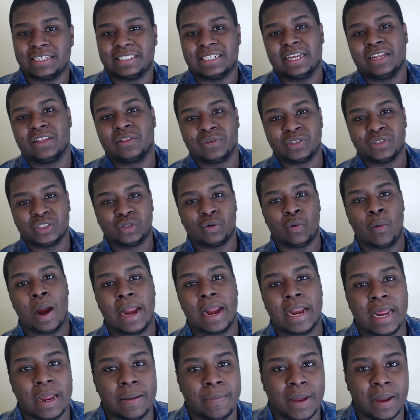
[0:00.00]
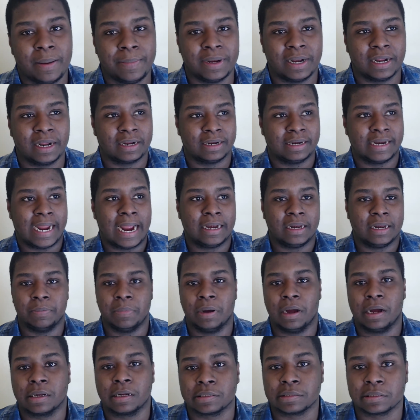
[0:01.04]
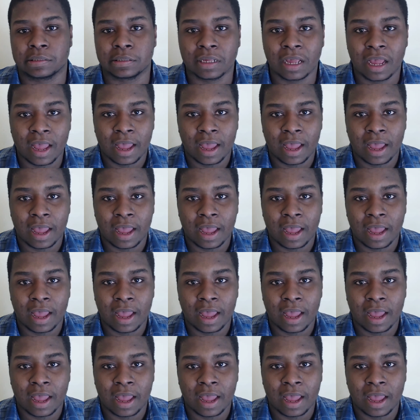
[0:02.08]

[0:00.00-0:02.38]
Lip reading: 8320, maybe like a 90 bucks,